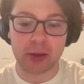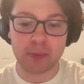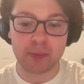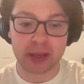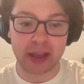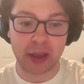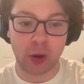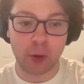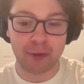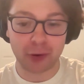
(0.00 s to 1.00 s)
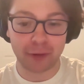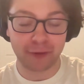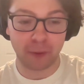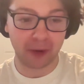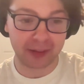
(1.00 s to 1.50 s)
being over a
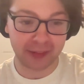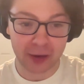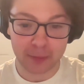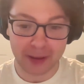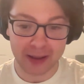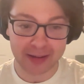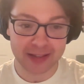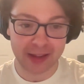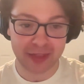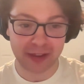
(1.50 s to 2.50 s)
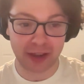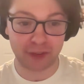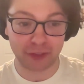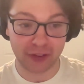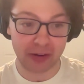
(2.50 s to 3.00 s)
4 on Letterboxd, I think I
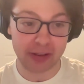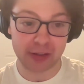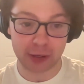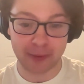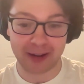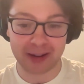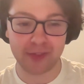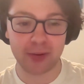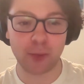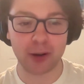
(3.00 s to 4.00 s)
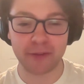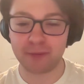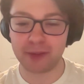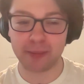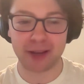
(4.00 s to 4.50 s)
feel very good about. Even one
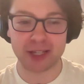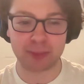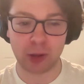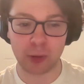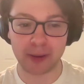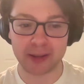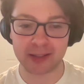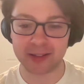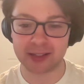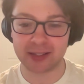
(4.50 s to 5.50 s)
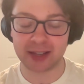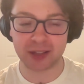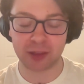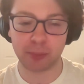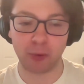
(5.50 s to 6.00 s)
of like my smaller picks, like Dee Dee has a
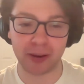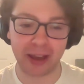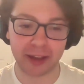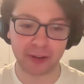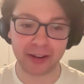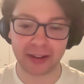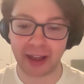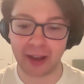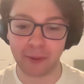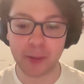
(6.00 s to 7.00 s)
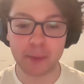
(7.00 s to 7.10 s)
3.9 right now.